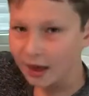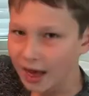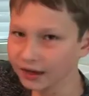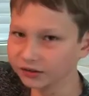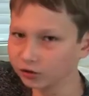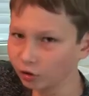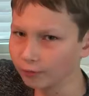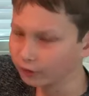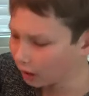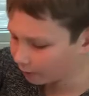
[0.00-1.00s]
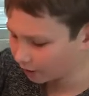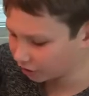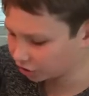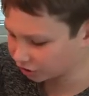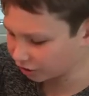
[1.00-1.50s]
And as normal
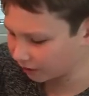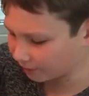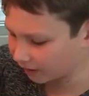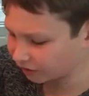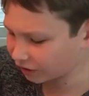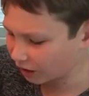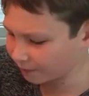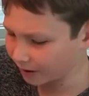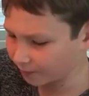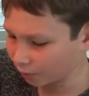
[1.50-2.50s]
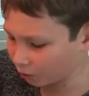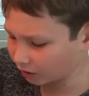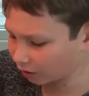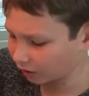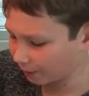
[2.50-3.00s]
omelet, you're just gonna mix it up and pour
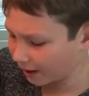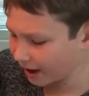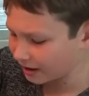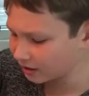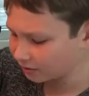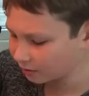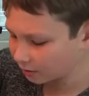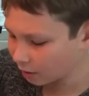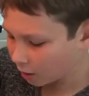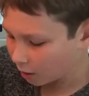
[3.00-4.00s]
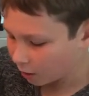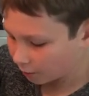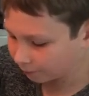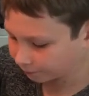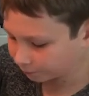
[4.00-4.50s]
it on the pan.
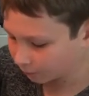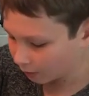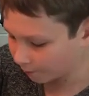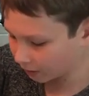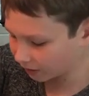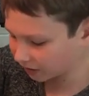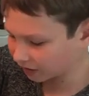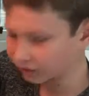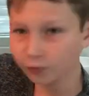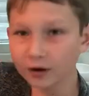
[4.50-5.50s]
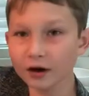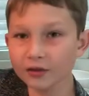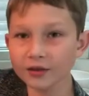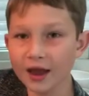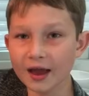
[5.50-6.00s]
But here's
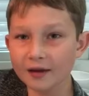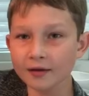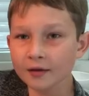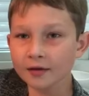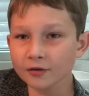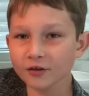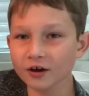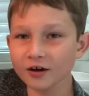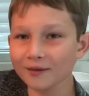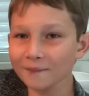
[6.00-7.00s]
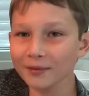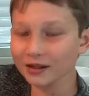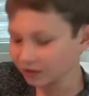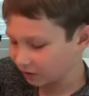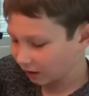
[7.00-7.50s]
where the
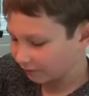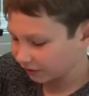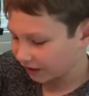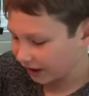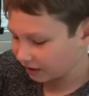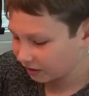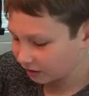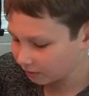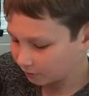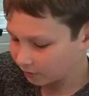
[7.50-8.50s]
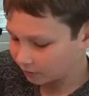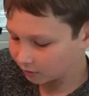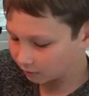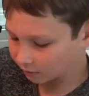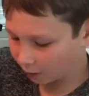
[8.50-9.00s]
milk comes in handy.
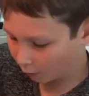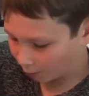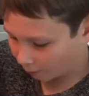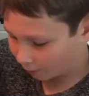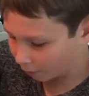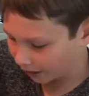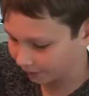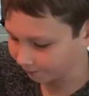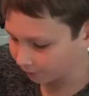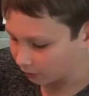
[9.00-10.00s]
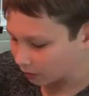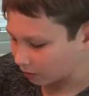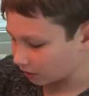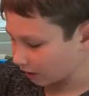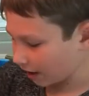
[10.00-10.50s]
Okay,
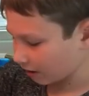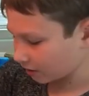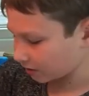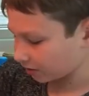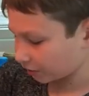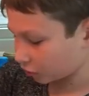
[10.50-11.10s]
the egg is